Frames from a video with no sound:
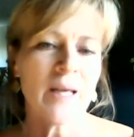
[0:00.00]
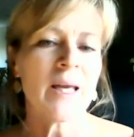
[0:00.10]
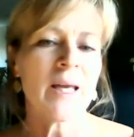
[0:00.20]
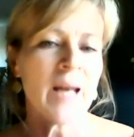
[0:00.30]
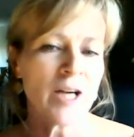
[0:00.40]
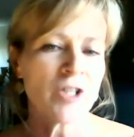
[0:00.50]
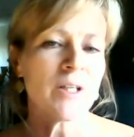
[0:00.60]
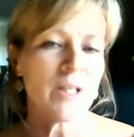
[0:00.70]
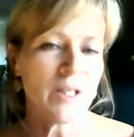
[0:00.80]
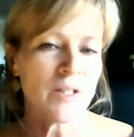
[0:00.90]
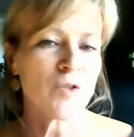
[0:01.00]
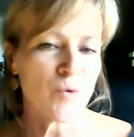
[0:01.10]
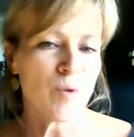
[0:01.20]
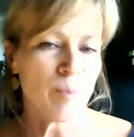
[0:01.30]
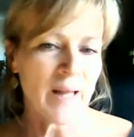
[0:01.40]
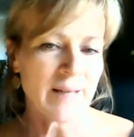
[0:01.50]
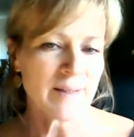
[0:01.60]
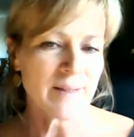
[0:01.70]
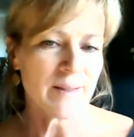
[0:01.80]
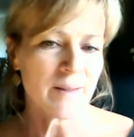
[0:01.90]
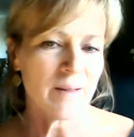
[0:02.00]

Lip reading: it actually eats through the plastic.